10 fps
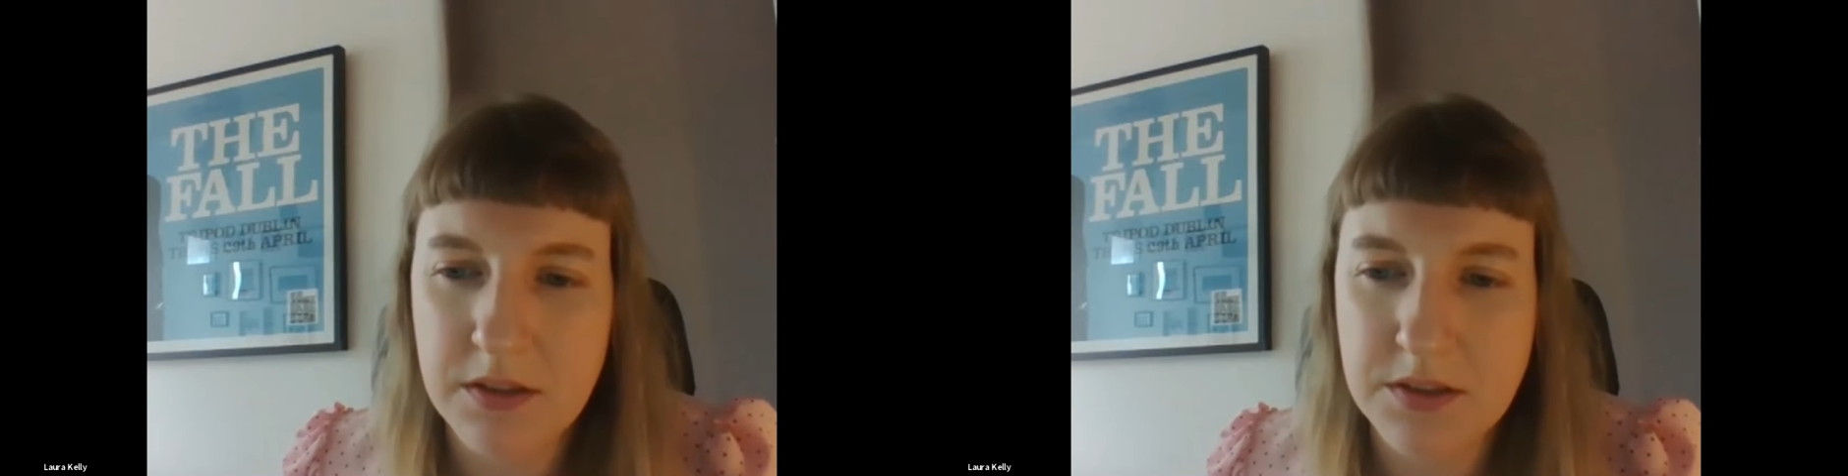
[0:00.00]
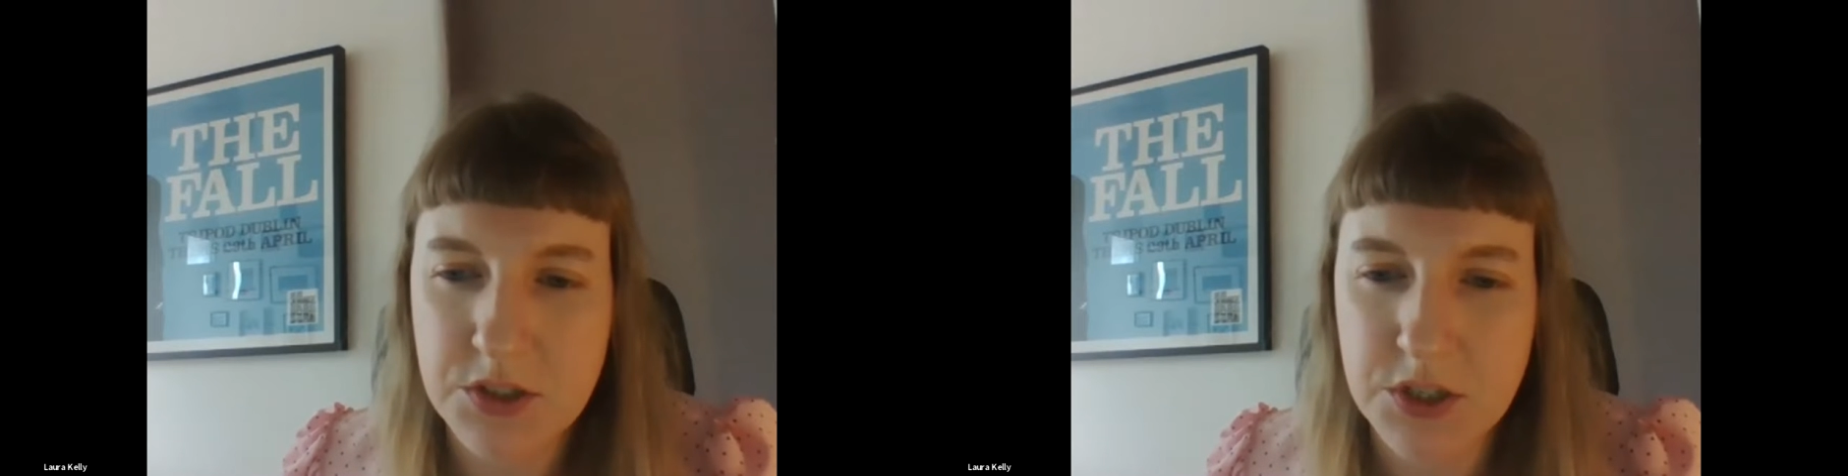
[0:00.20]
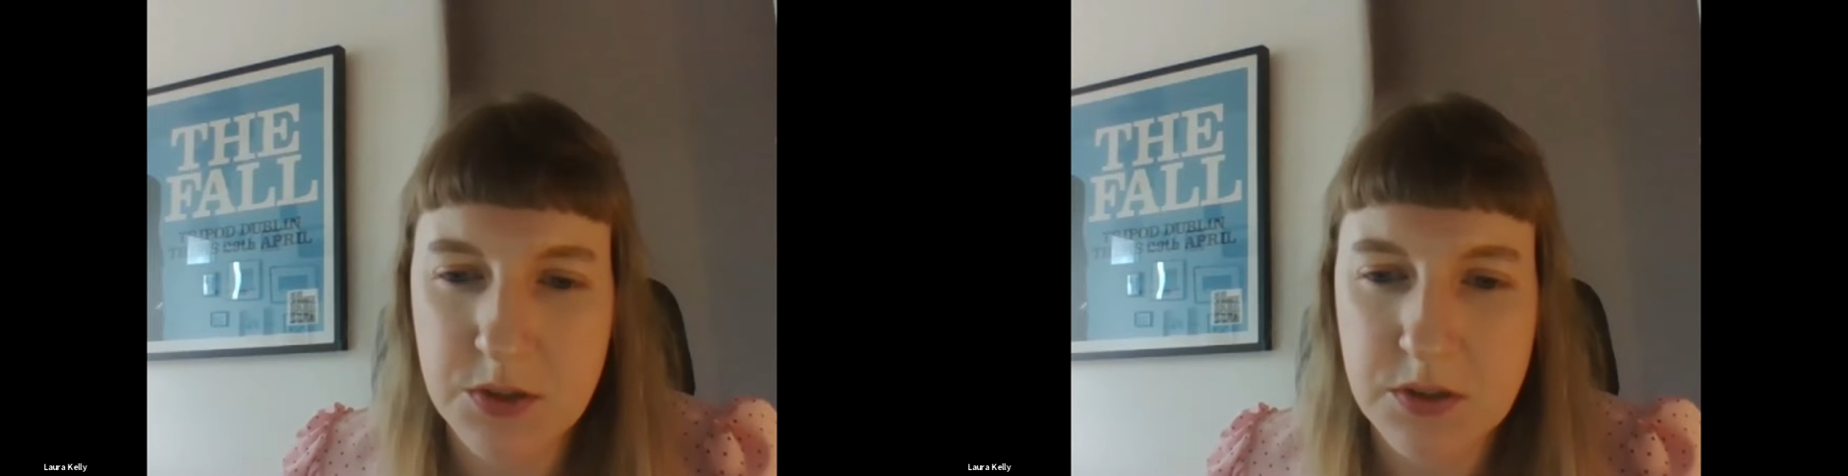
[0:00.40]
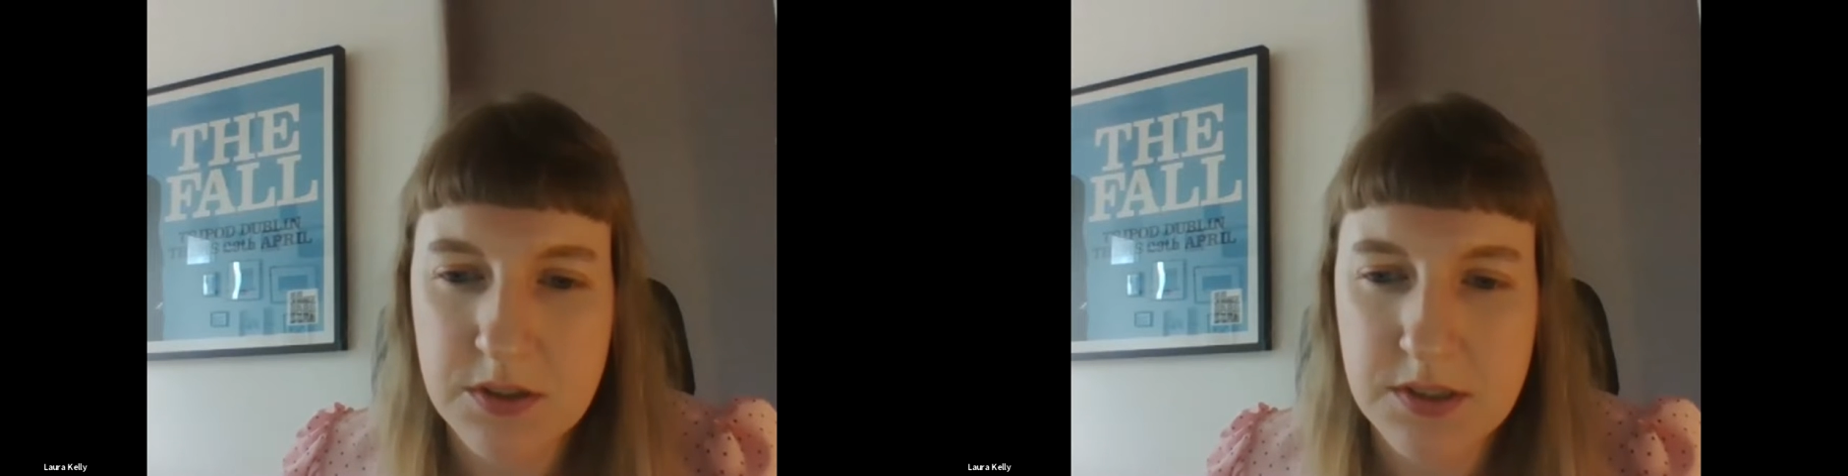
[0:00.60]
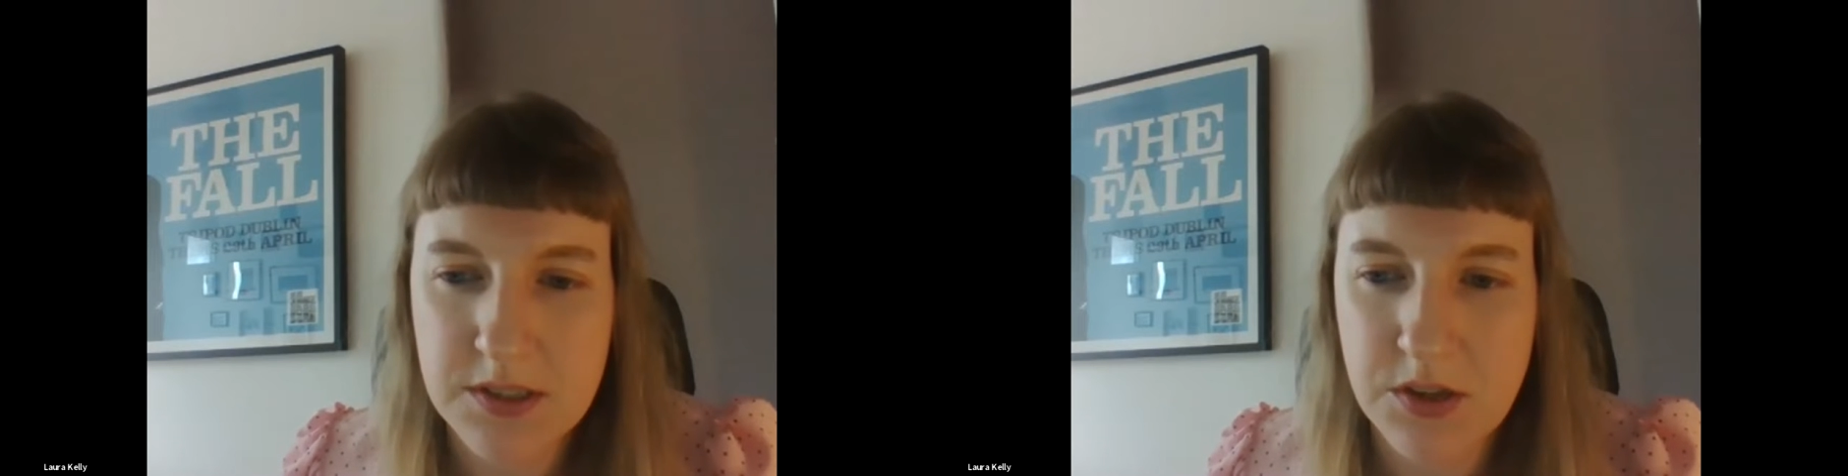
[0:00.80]
the
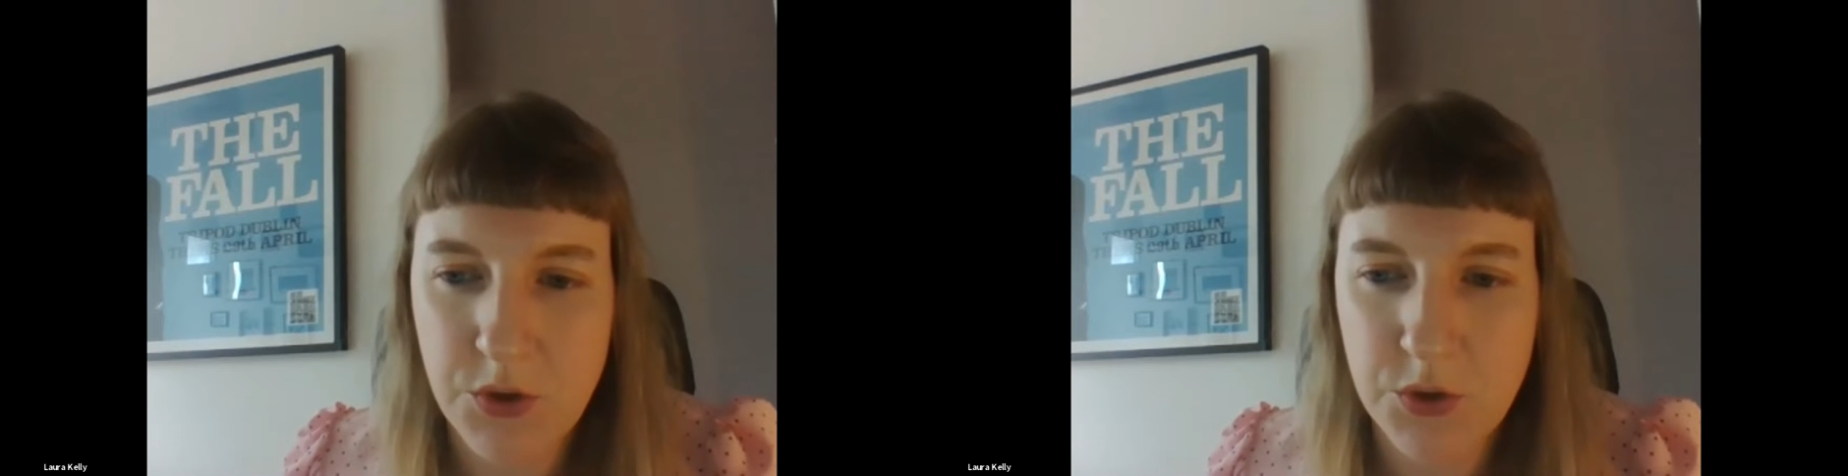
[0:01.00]
students